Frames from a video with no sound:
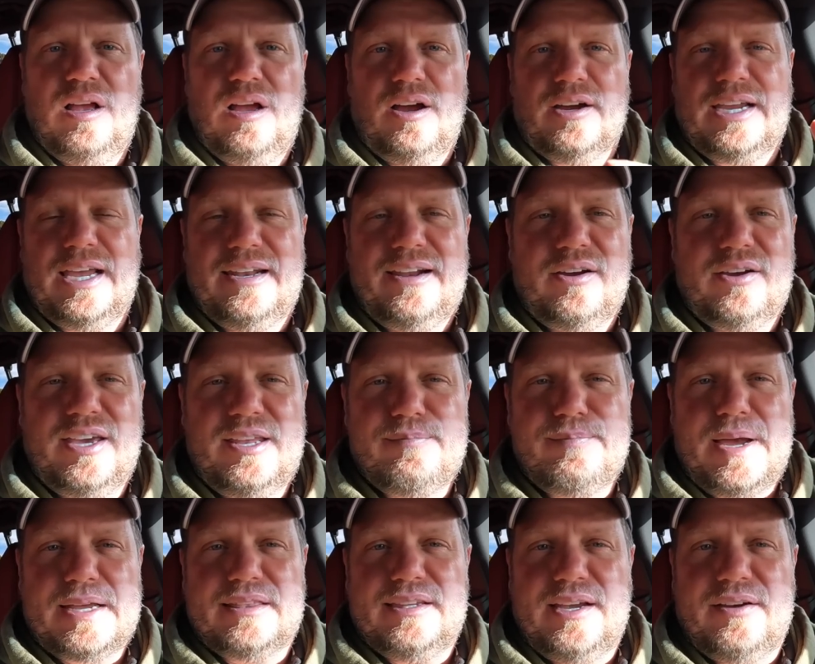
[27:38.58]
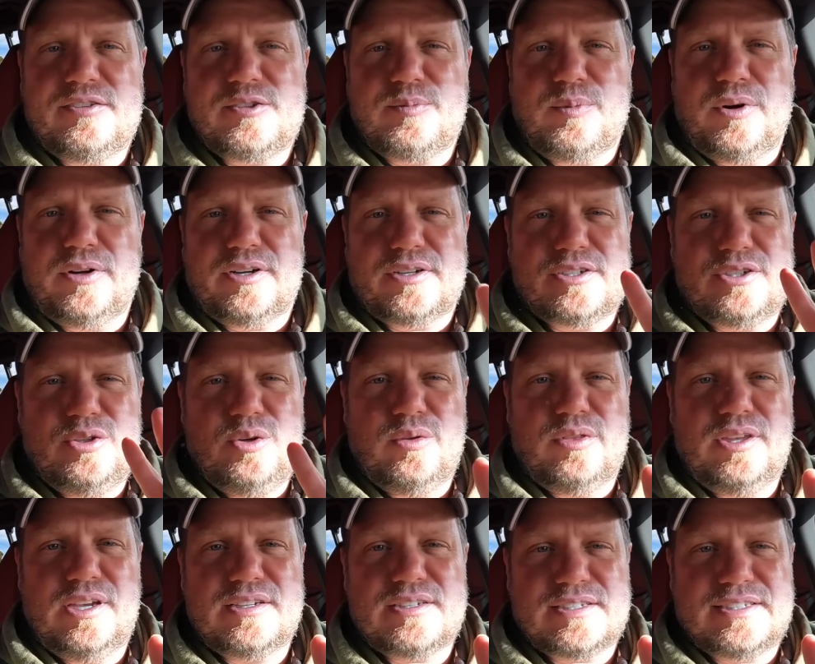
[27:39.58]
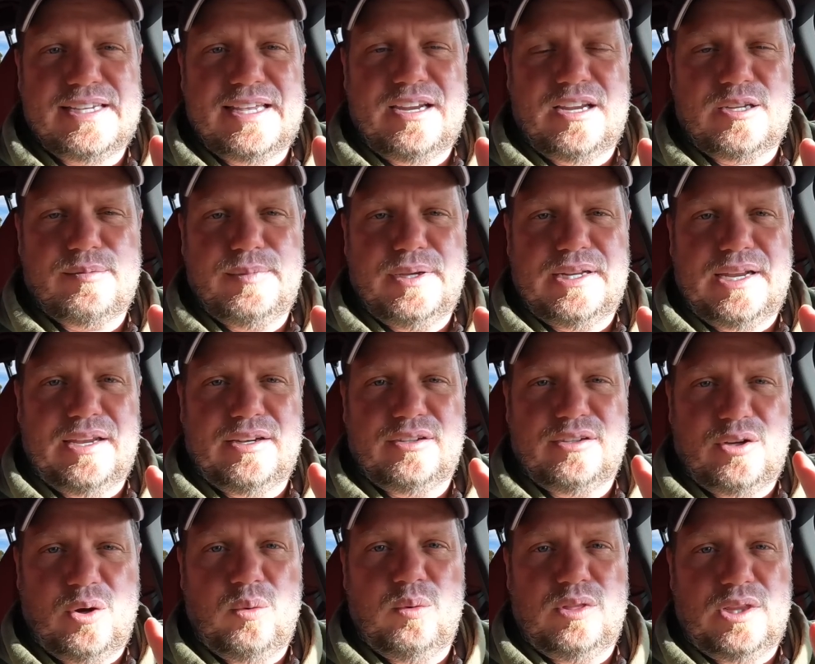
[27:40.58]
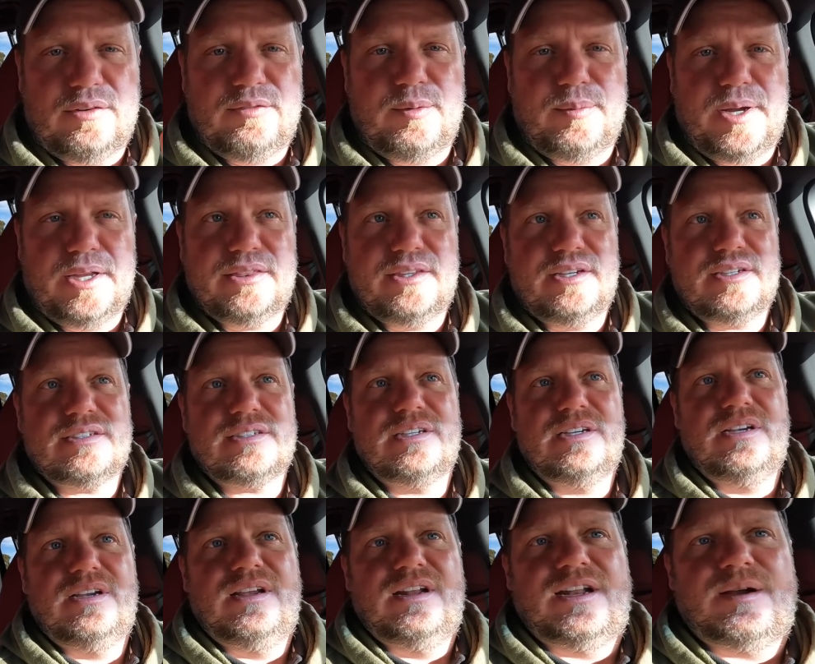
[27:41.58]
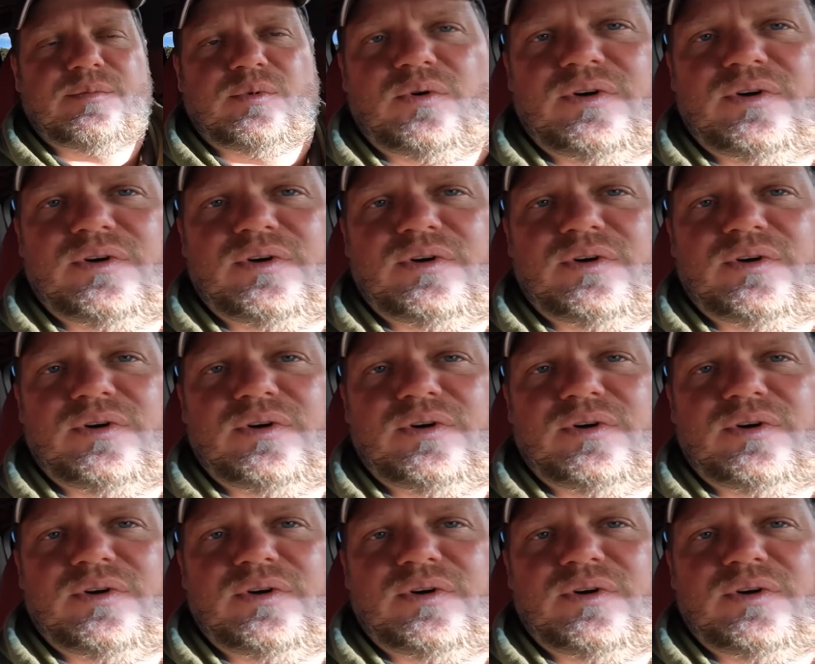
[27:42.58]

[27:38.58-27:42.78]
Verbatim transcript: Okay, now getting back to the F-Sport, there's two things that stand out to me that I don't love about this. Number